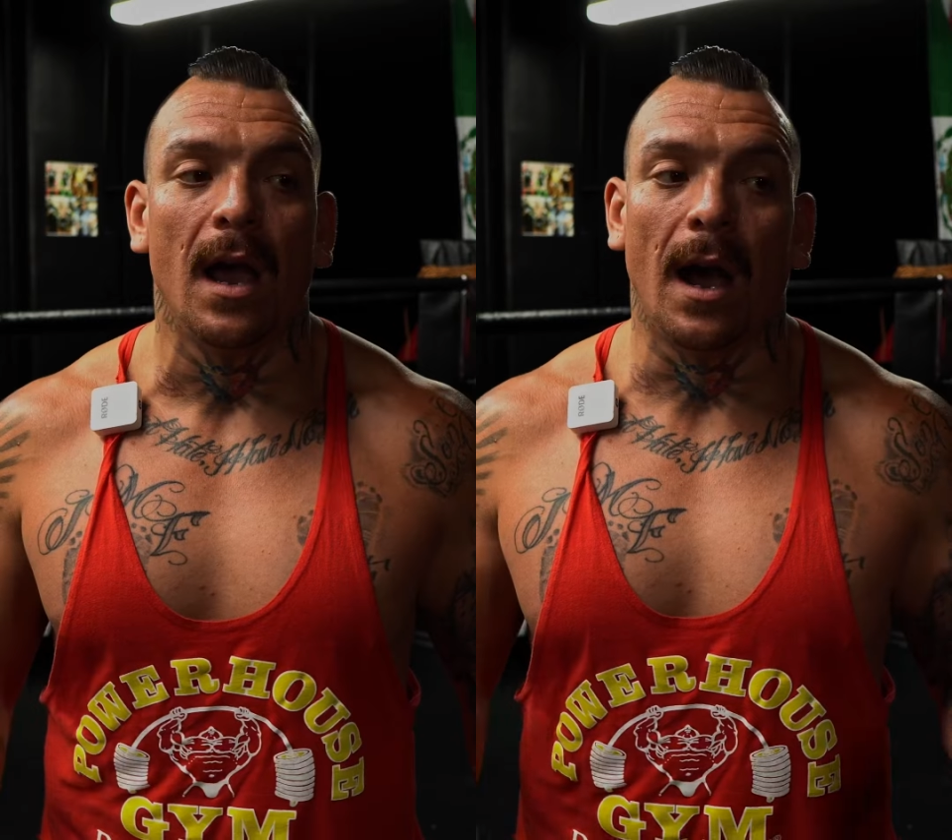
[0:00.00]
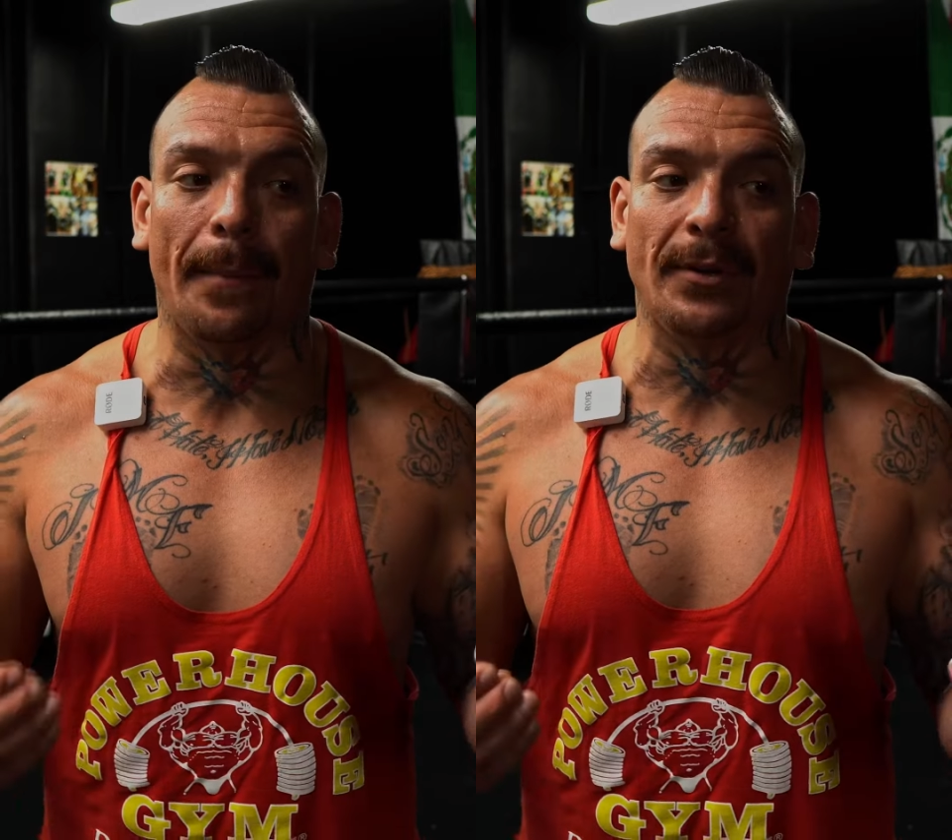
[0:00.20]

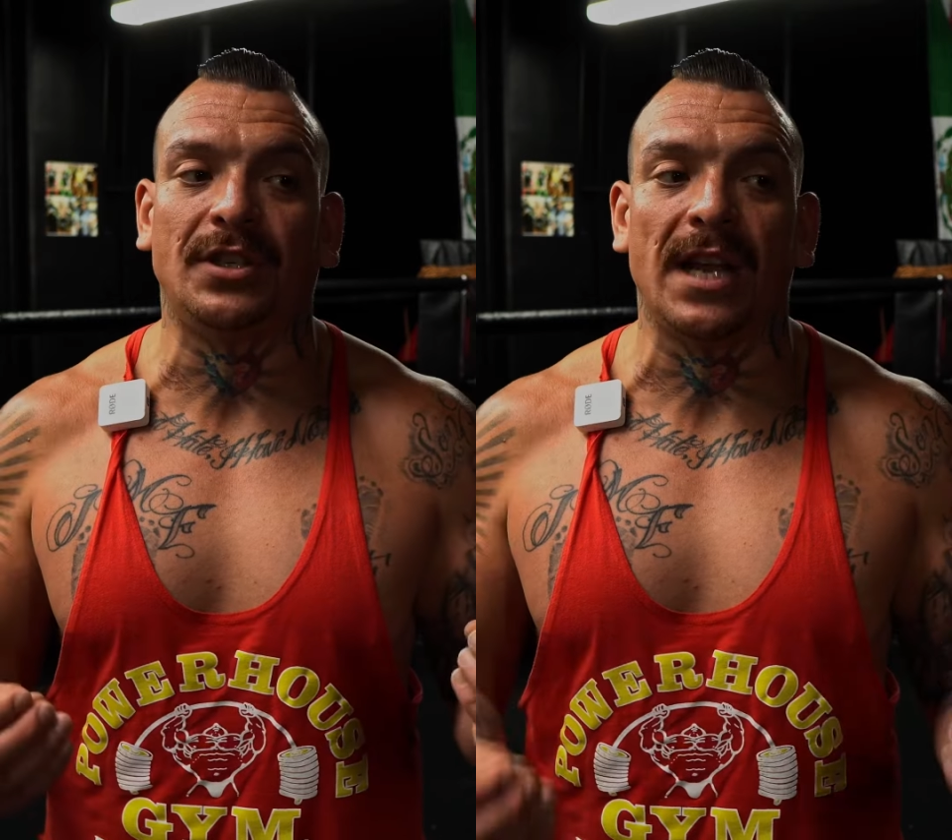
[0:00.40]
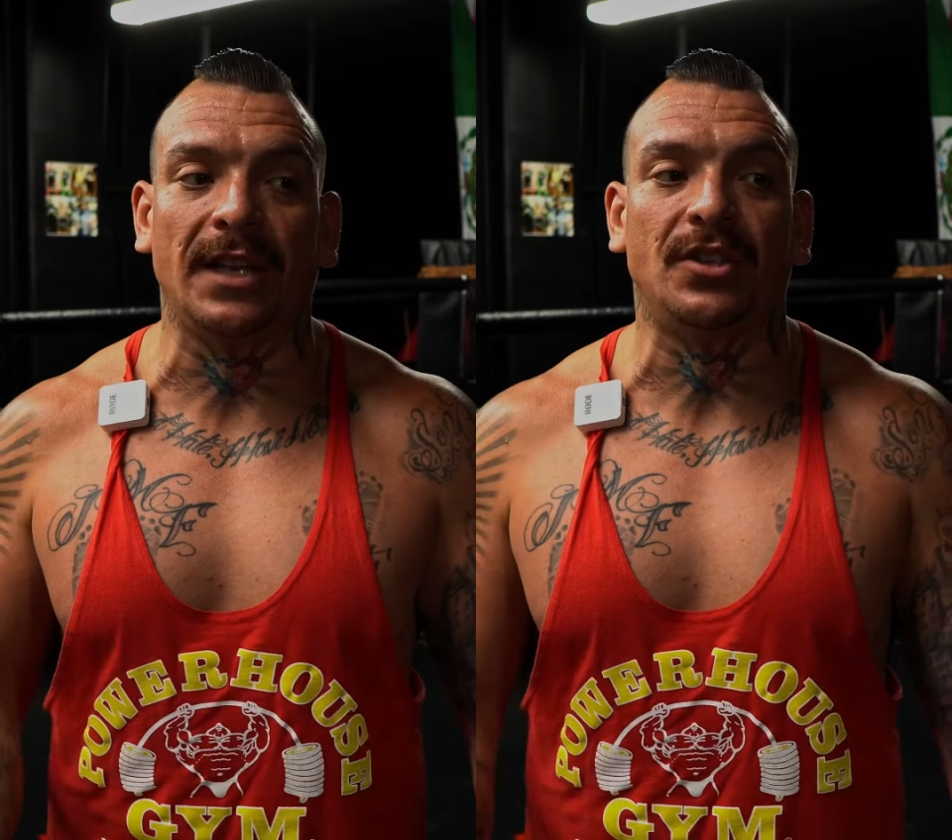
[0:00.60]
I
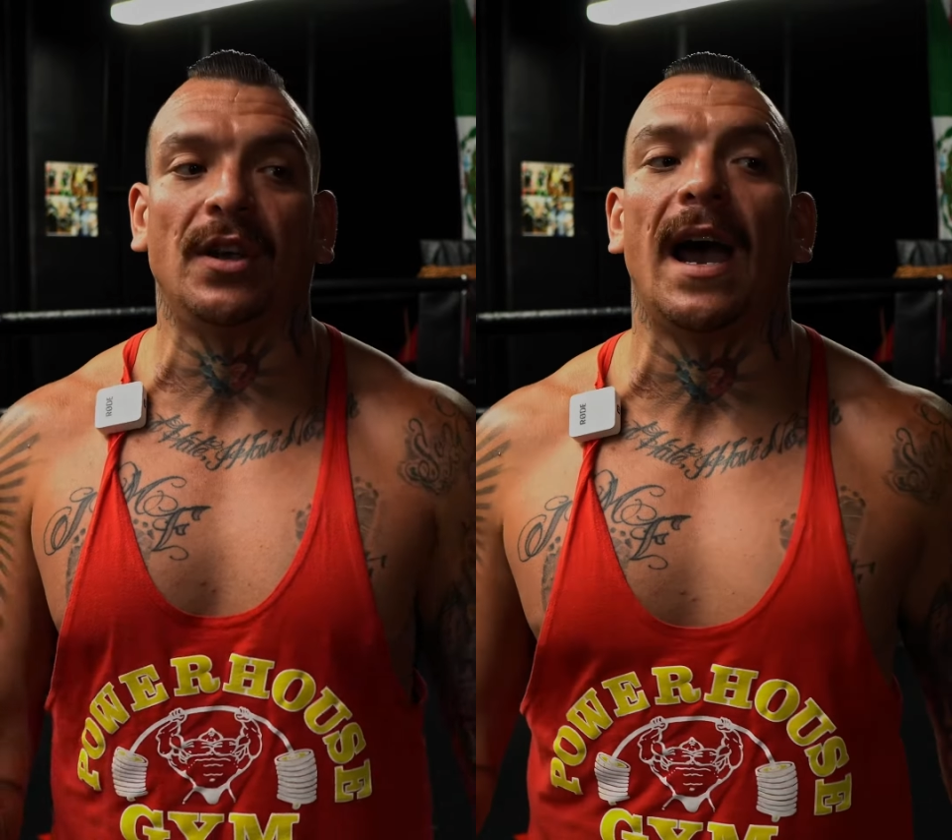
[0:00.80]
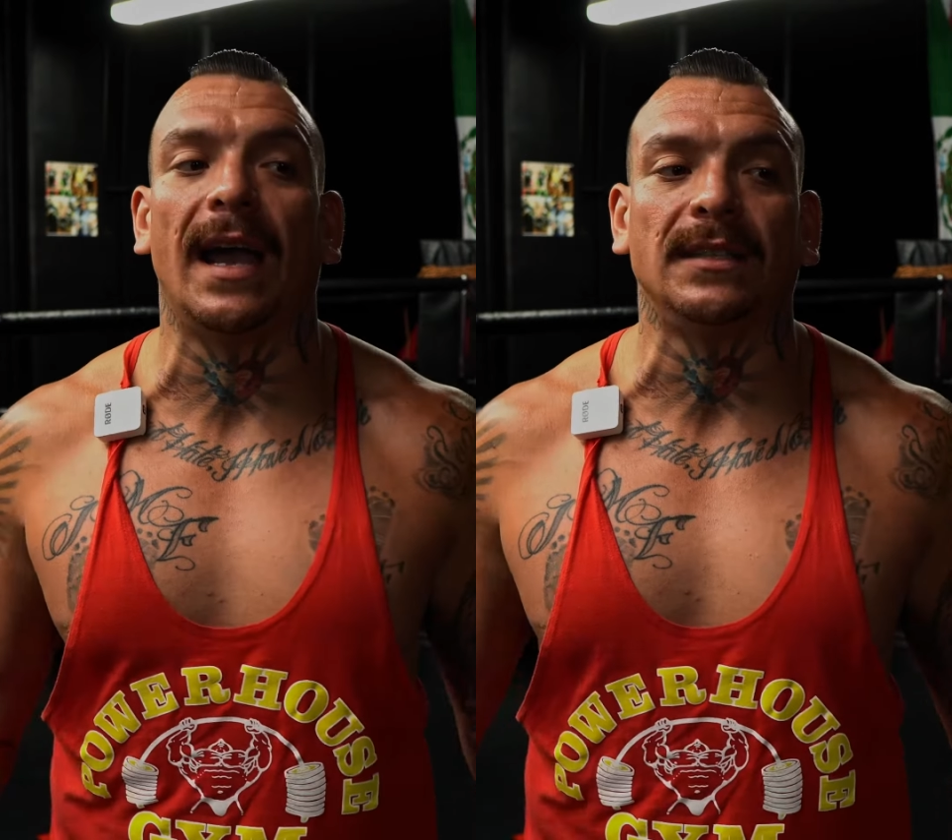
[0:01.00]
appreciate you
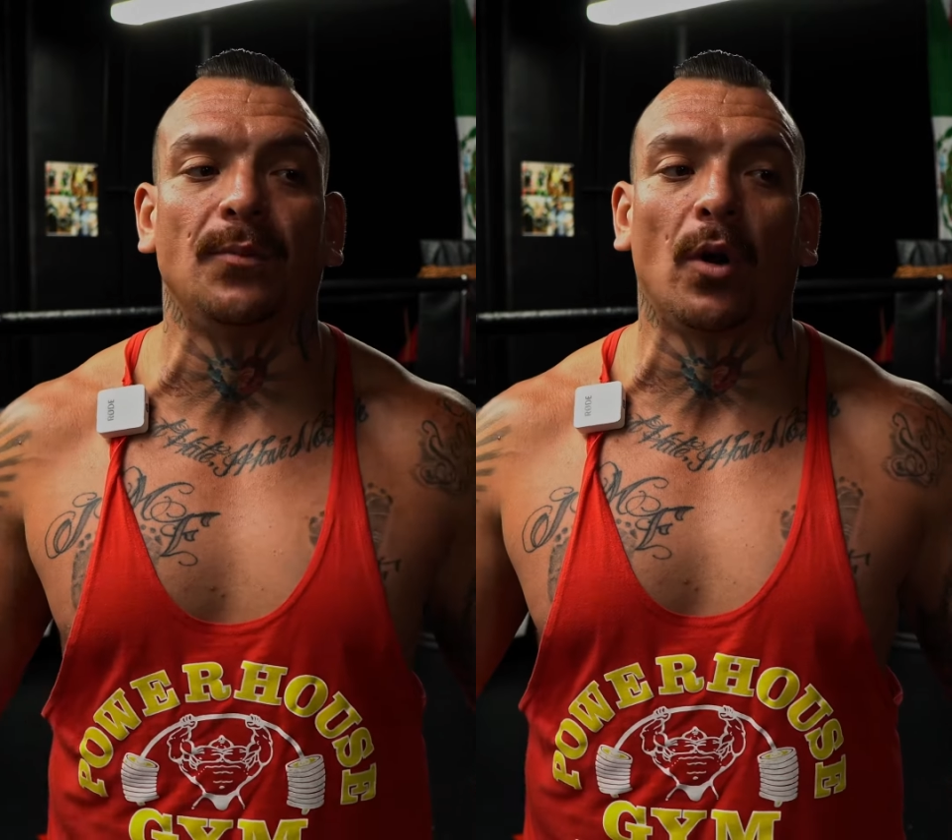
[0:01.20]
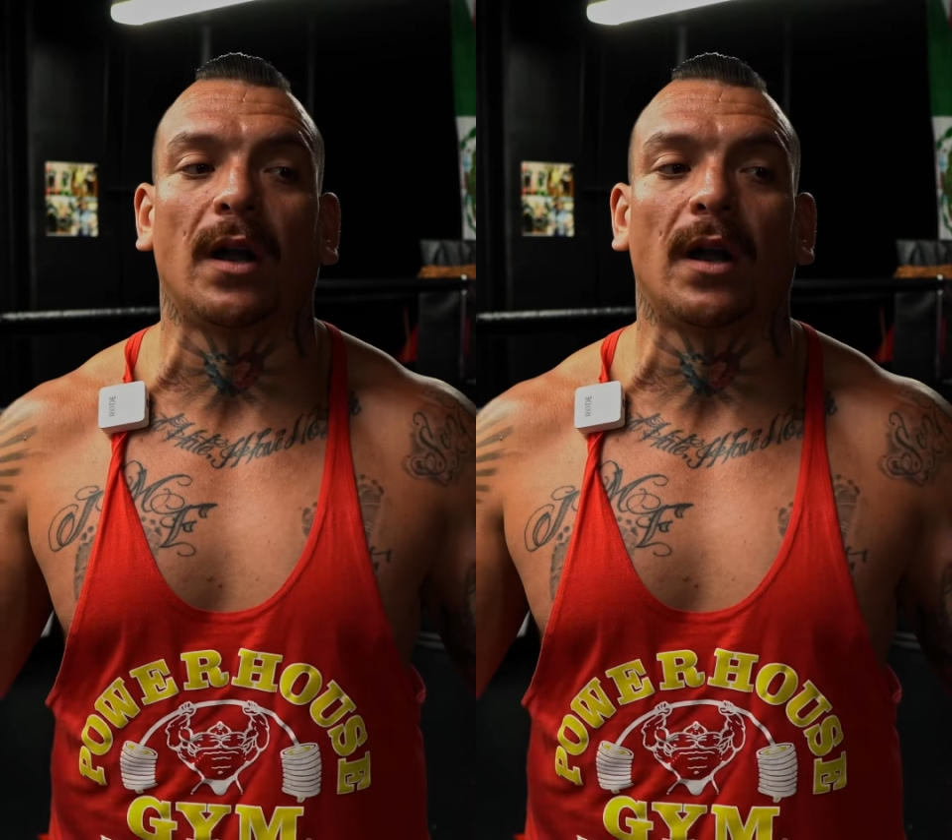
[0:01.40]
guys. More